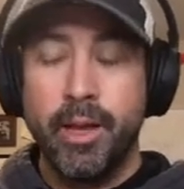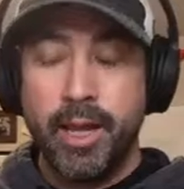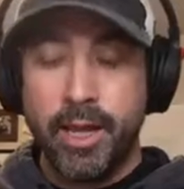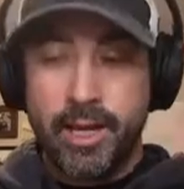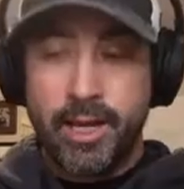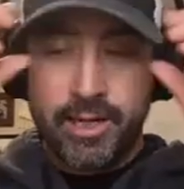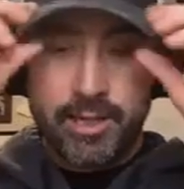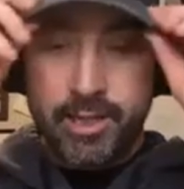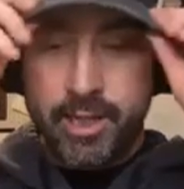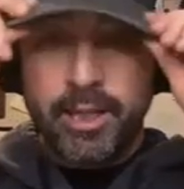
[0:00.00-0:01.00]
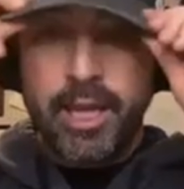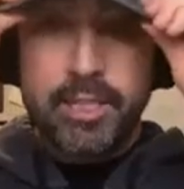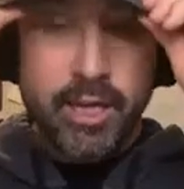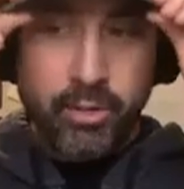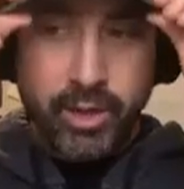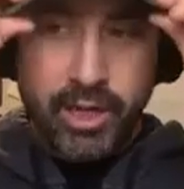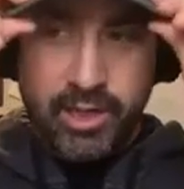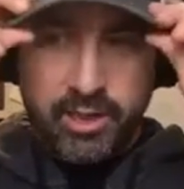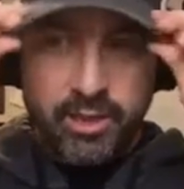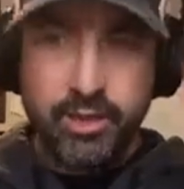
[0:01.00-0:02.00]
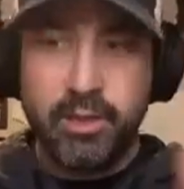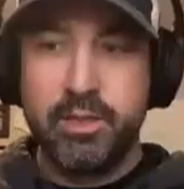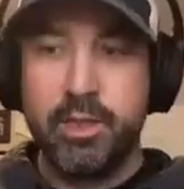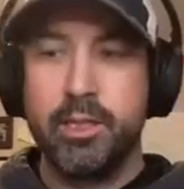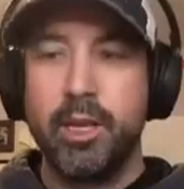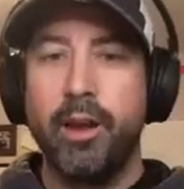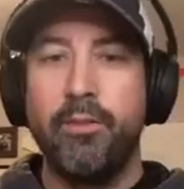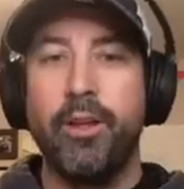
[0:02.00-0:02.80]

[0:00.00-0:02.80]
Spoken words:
And that's how he lives his life,